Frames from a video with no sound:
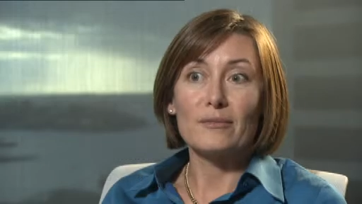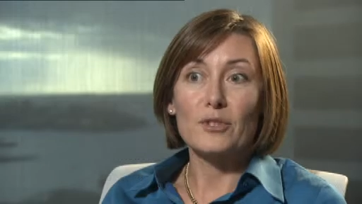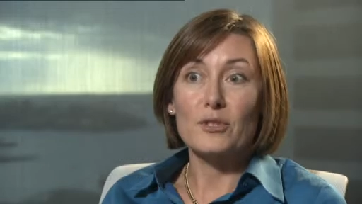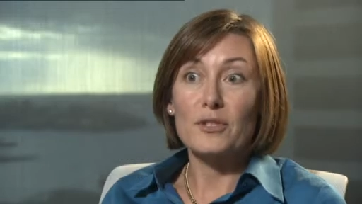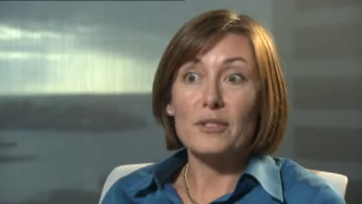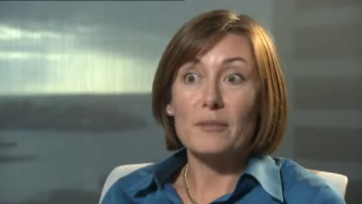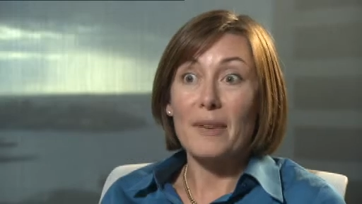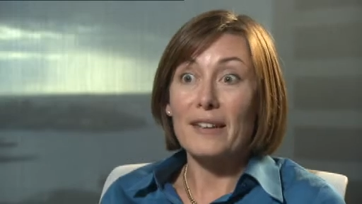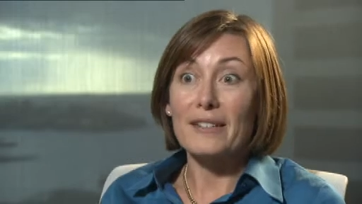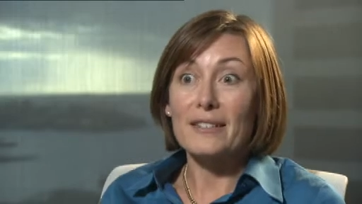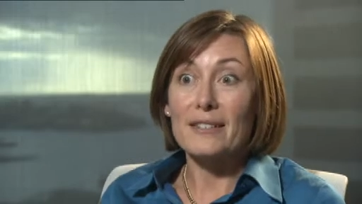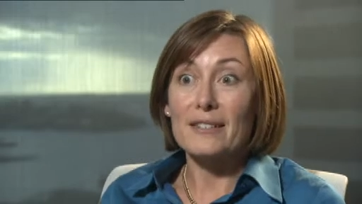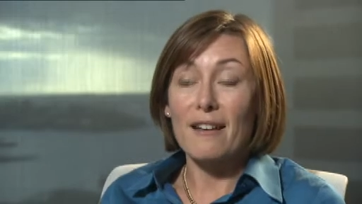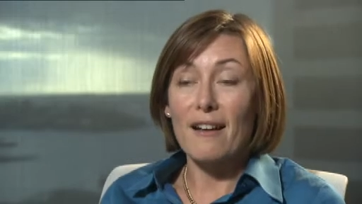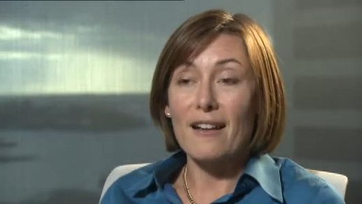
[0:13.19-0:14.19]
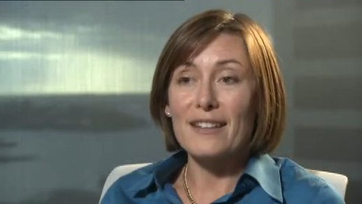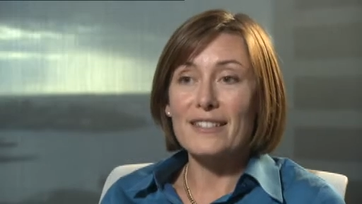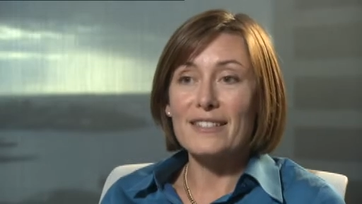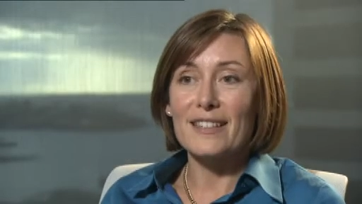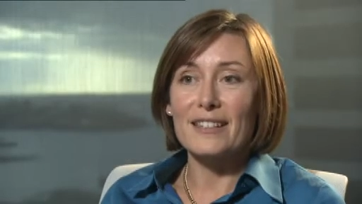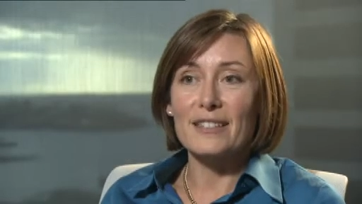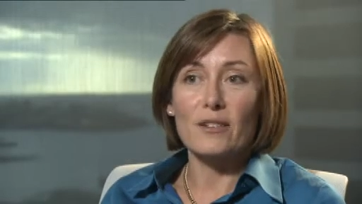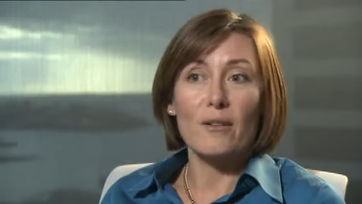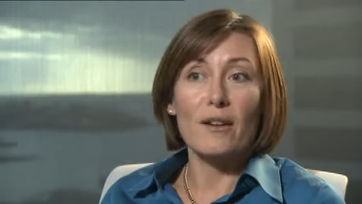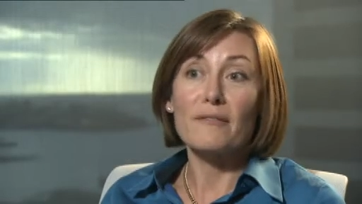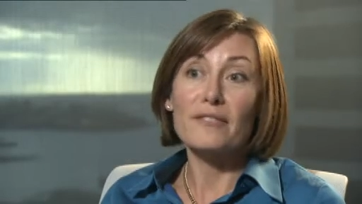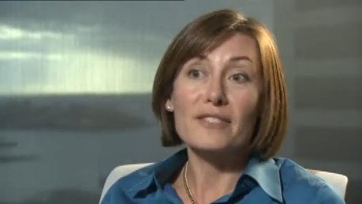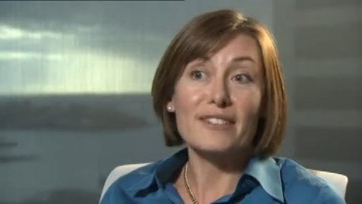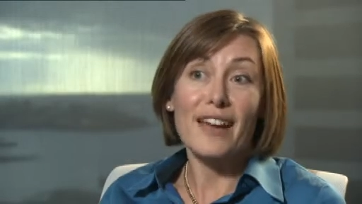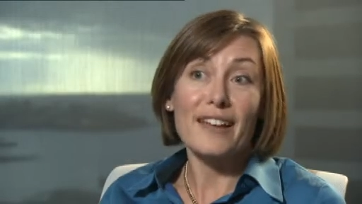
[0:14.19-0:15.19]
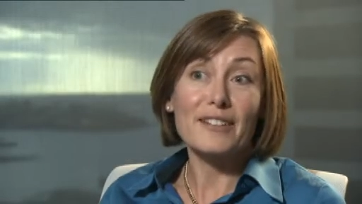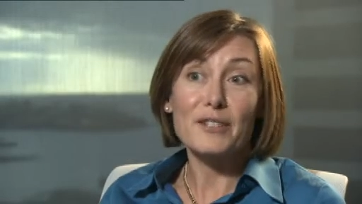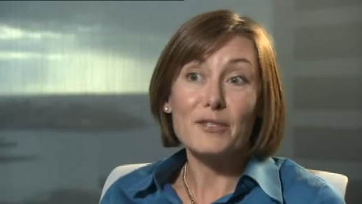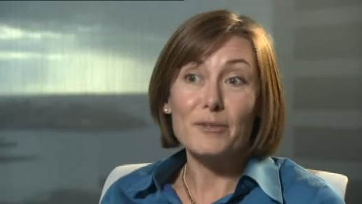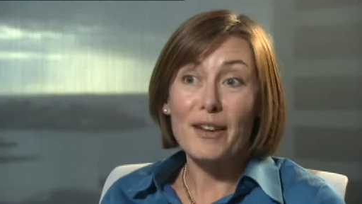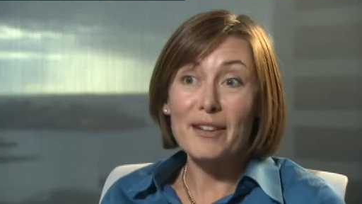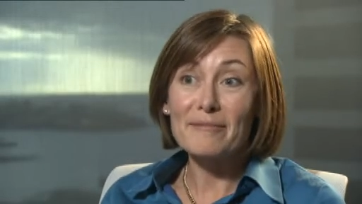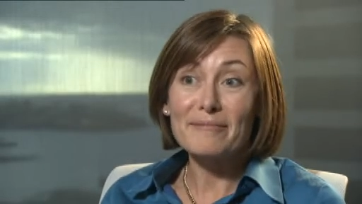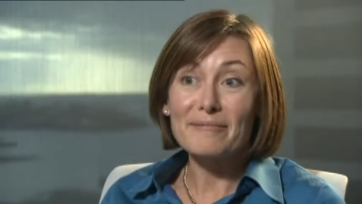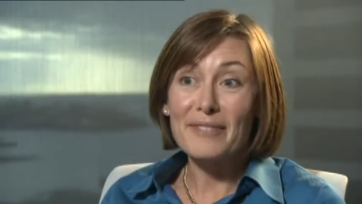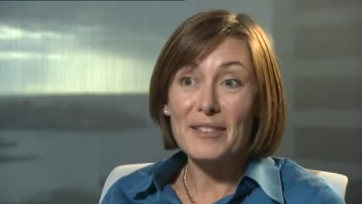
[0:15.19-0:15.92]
do some exercise, and so I've started to run.